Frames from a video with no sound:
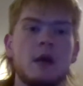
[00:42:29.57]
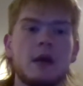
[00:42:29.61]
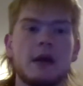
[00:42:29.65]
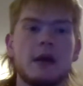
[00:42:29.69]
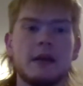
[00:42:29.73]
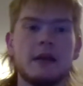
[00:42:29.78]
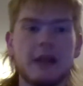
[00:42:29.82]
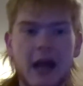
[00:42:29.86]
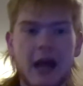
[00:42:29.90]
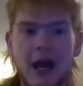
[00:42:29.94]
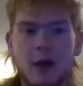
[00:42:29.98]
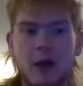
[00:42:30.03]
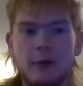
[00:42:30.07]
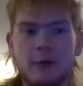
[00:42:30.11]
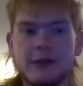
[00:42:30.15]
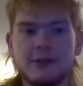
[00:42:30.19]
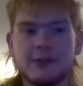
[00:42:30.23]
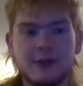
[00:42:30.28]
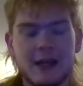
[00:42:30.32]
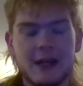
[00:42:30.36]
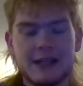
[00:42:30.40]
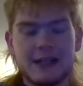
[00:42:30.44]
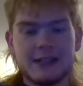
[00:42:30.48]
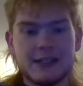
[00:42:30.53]
And now we
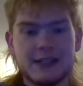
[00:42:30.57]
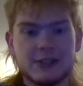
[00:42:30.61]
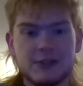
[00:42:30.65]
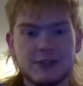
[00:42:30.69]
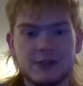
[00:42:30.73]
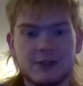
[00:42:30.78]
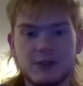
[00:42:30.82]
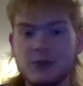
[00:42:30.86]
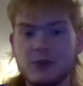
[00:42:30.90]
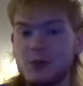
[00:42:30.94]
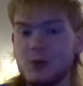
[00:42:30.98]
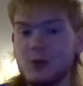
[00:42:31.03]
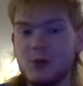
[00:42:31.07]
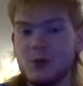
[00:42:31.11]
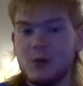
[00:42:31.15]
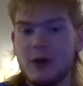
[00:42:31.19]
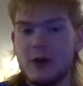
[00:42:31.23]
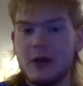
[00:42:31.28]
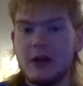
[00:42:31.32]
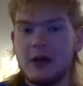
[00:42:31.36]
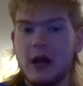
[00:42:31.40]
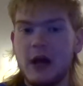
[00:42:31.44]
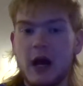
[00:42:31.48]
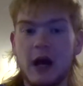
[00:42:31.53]
transition to
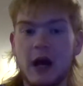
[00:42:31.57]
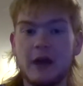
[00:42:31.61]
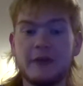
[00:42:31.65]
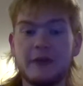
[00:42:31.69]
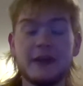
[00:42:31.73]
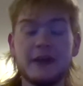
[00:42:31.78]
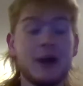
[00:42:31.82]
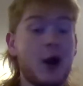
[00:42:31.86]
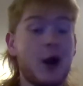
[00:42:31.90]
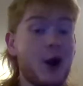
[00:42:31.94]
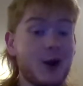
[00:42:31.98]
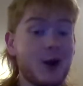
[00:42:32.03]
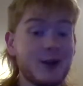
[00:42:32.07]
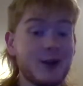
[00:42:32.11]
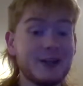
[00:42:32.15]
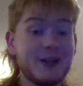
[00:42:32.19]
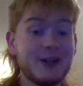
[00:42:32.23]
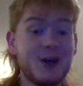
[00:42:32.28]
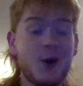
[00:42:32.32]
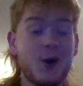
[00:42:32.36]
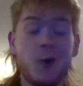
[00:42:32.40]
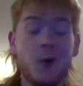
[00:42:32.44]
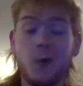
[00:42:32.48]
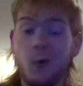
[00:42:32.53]
the
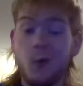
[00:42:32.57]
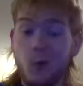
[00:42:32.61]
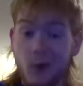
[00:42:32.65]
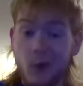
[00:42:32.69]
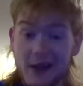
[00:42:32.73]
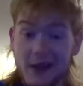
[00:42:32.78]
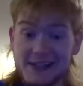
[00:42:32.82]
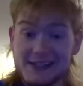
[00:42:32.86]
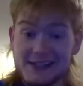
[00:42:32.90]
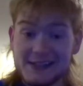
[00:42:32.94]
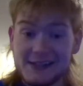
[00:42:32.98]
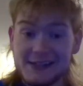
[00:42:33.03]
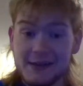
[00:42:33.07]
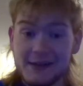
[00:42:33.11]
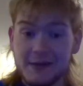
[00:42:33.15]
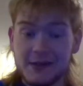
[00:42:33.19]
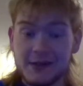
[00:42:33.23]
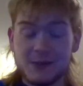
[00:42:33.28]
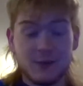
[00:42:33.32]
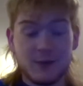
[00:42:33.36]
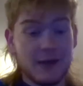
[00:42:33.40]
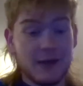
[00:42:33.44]
ARCA West Series.